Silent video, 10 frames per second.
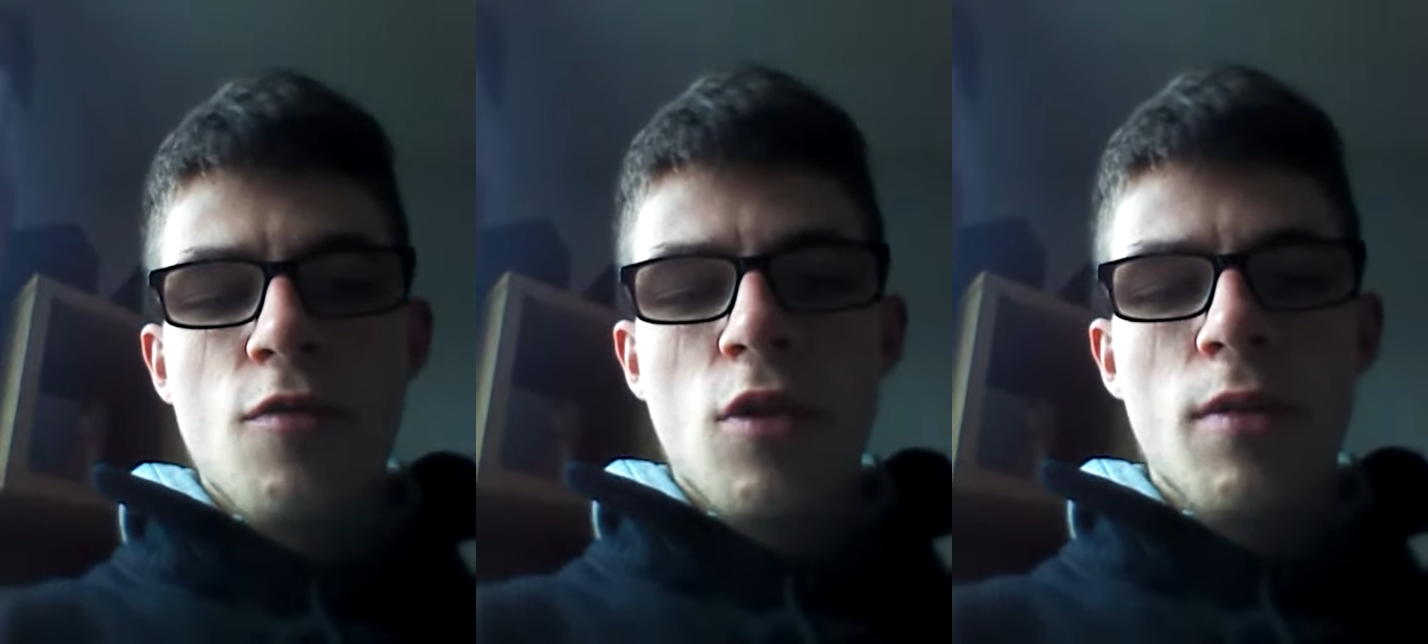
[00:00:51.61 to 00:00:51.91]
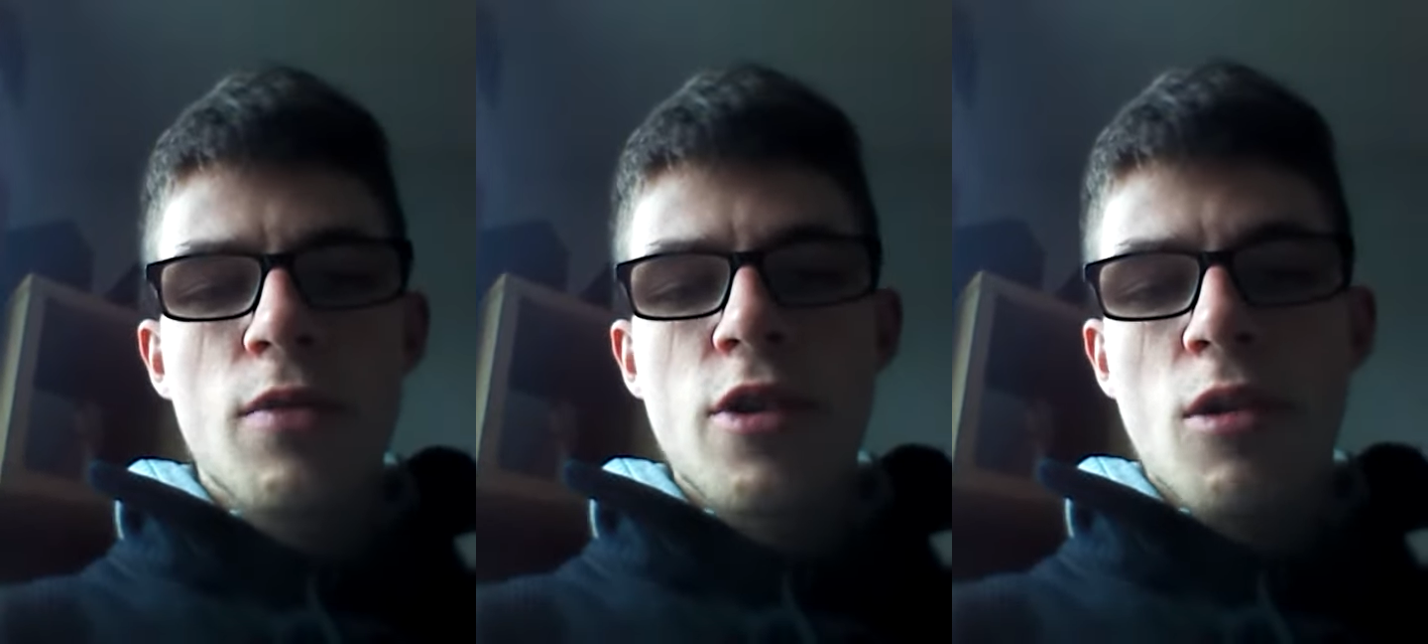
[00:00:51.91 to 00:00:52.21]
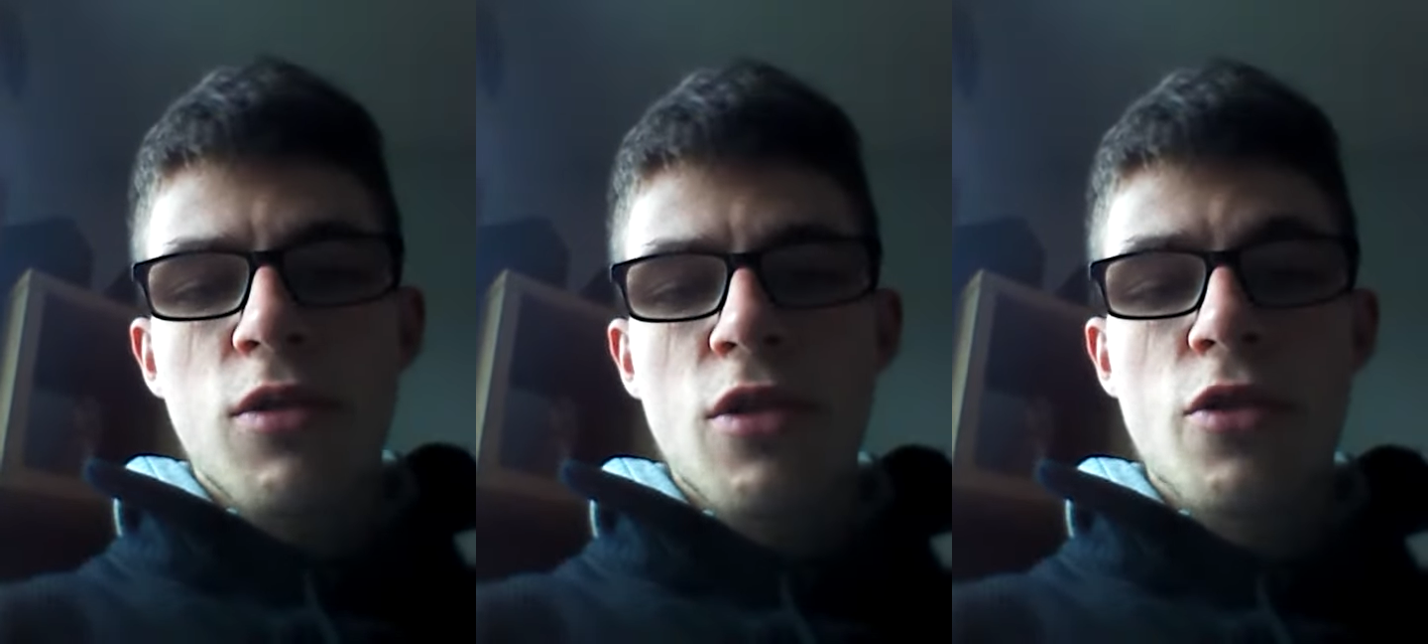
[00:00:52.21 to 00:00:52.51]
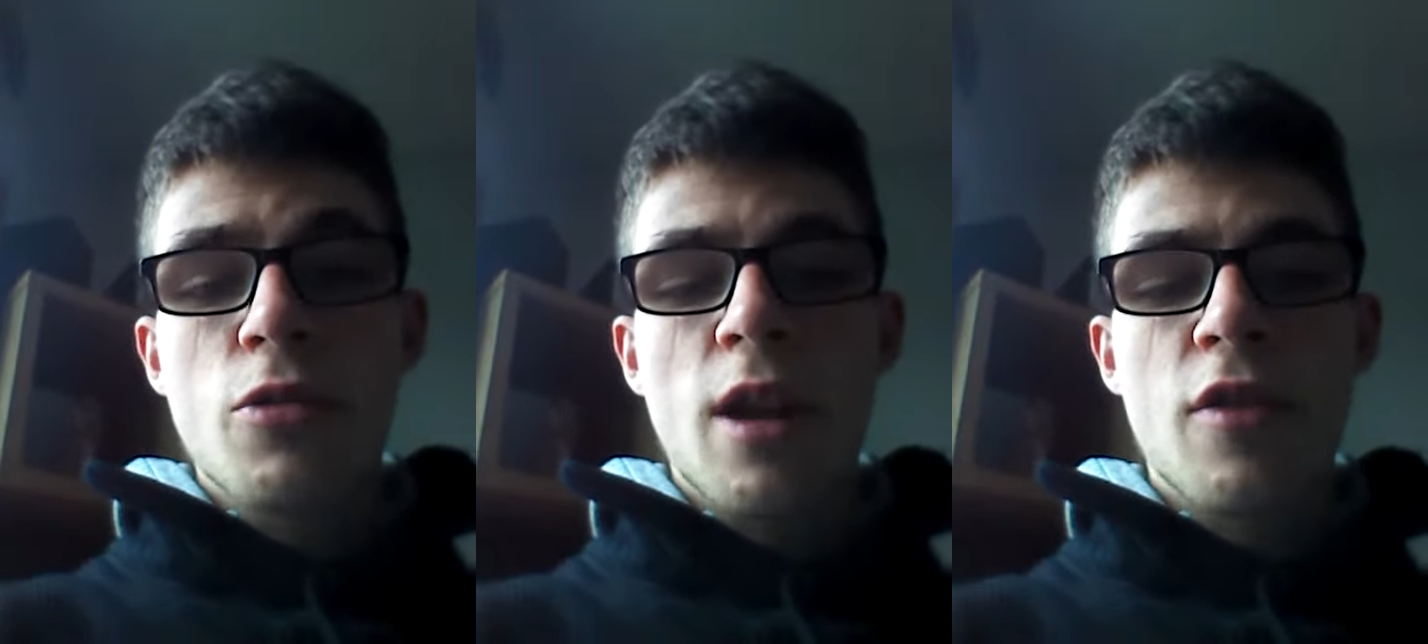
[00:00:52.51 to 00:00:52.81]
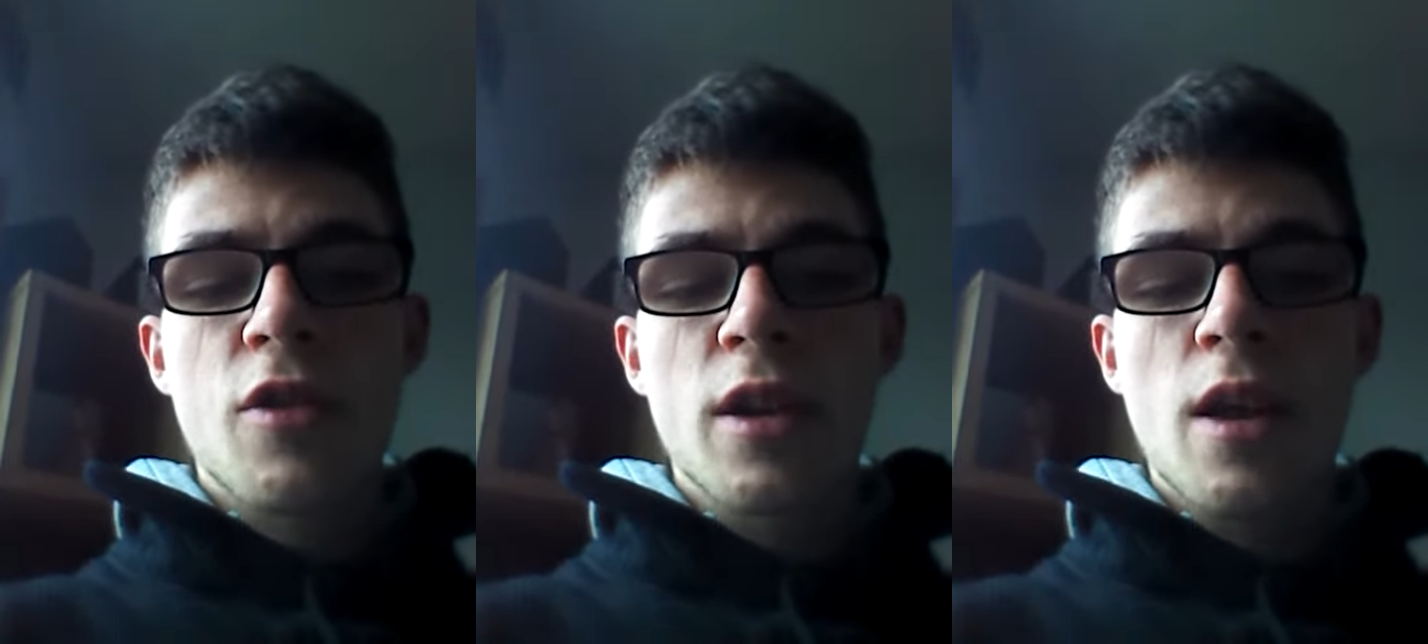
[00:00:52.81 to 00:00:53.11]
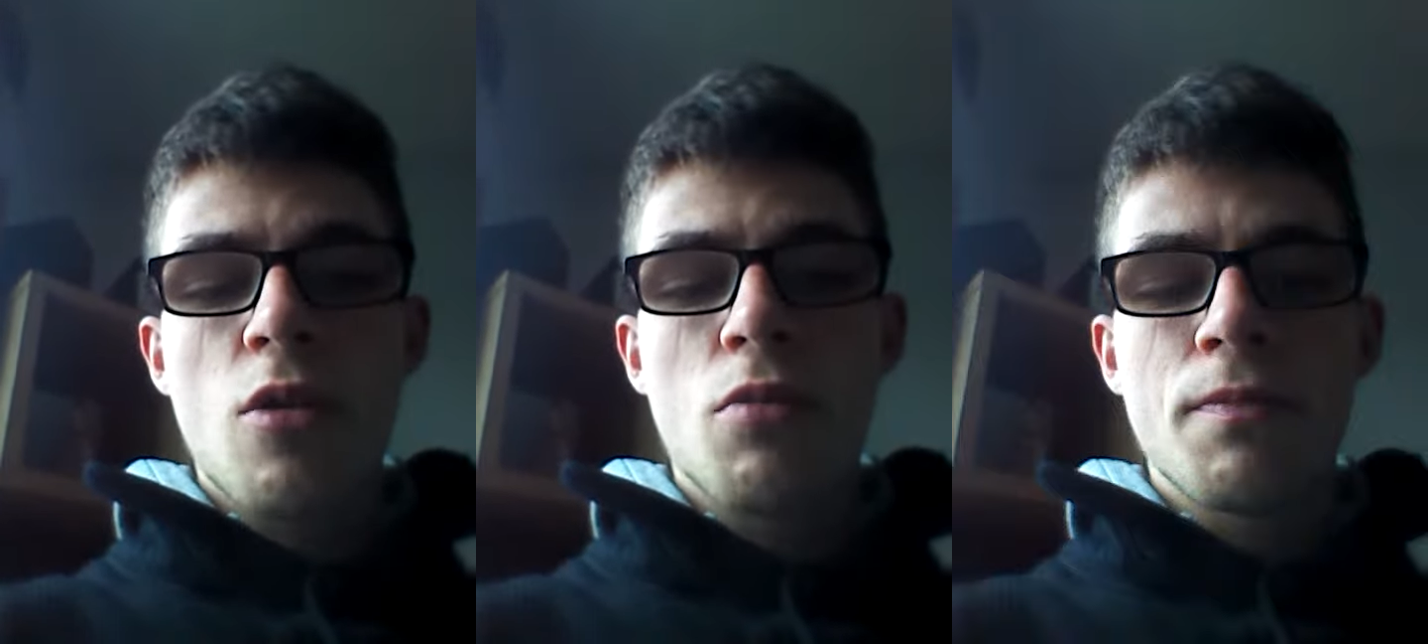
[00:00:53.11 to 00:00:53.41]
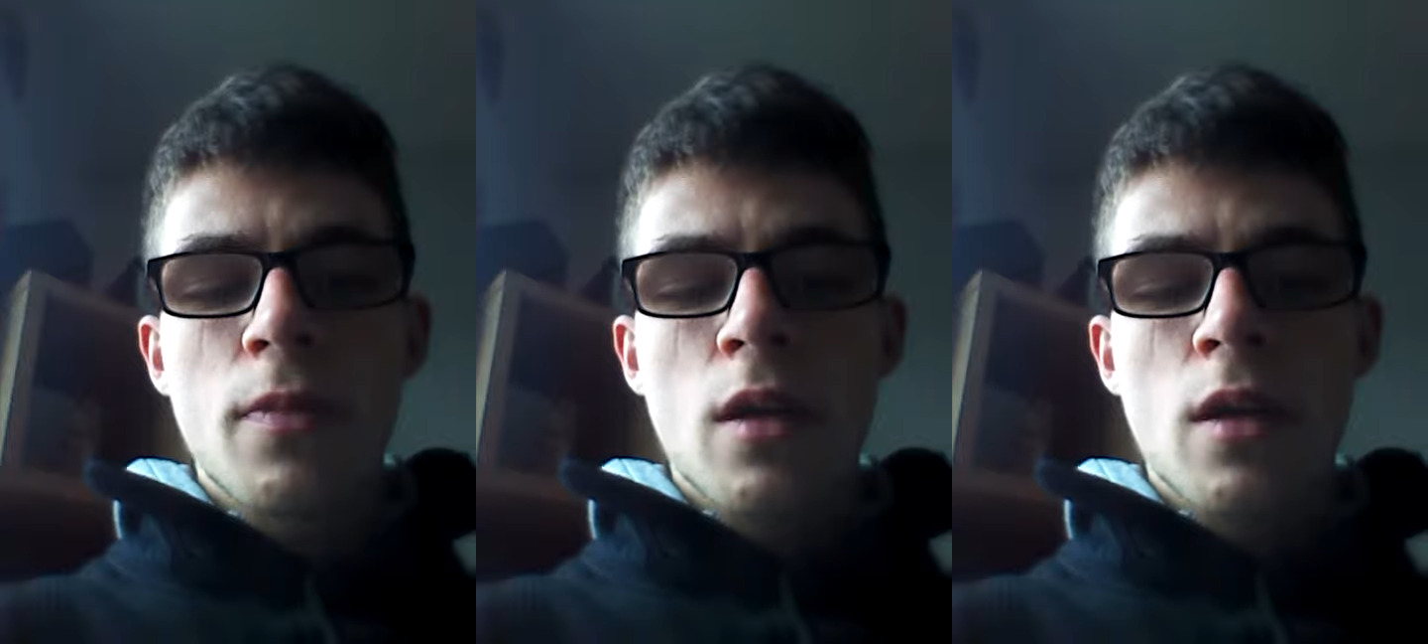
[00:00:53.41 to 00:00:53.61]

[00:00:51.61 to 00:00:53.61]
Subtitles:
I've gone Chelsea 2, Leicester 0.